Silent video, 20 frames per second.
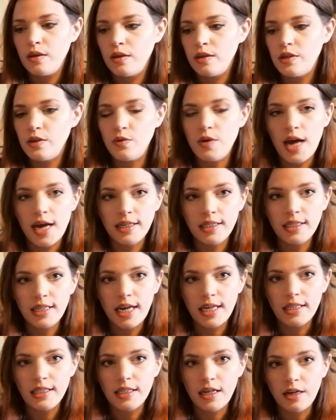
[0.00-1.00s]
So yes,
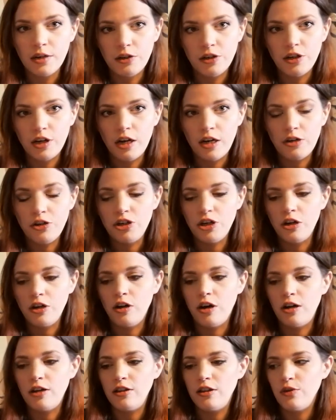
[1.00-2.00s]
that's on, on John of
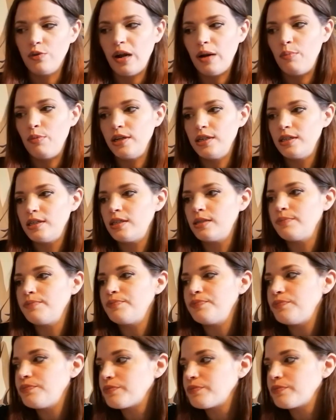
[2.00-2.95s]
Gaunt, The Red Prince